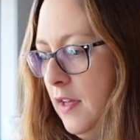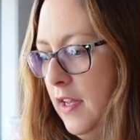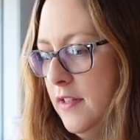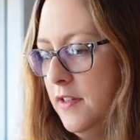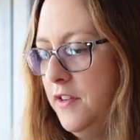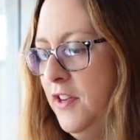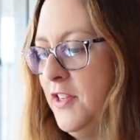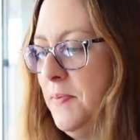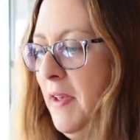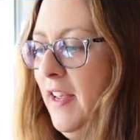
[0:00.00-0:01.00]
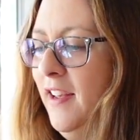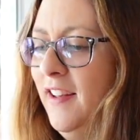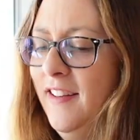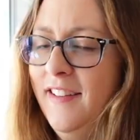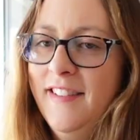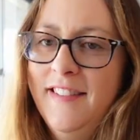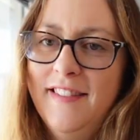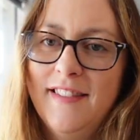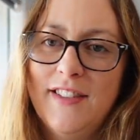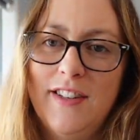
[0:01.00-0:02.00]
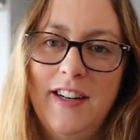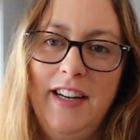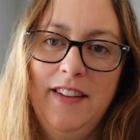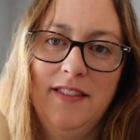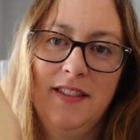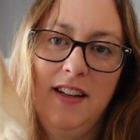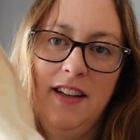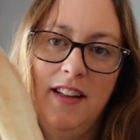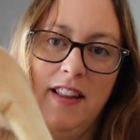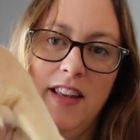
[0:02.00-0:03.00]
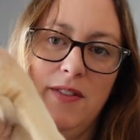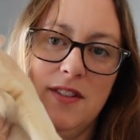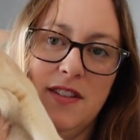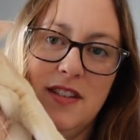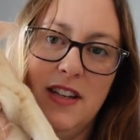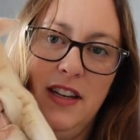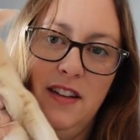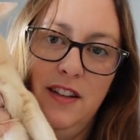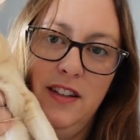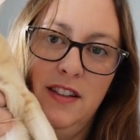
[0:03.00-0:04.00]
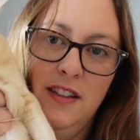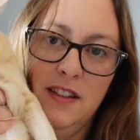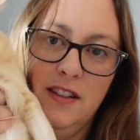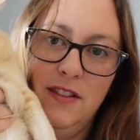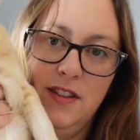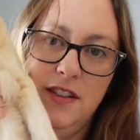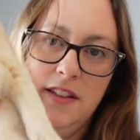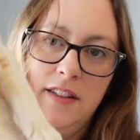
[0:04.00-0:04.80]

Excuse me. Sorry. I think he wants to say hello. Come on.